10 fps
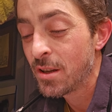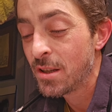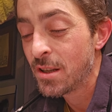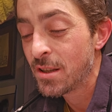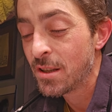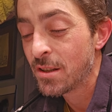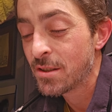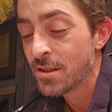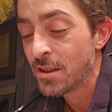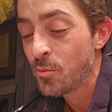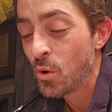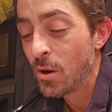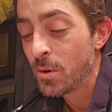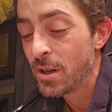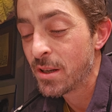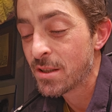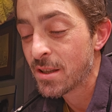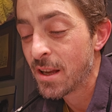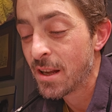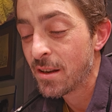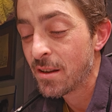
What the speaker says: He didn't sleep well when he does that.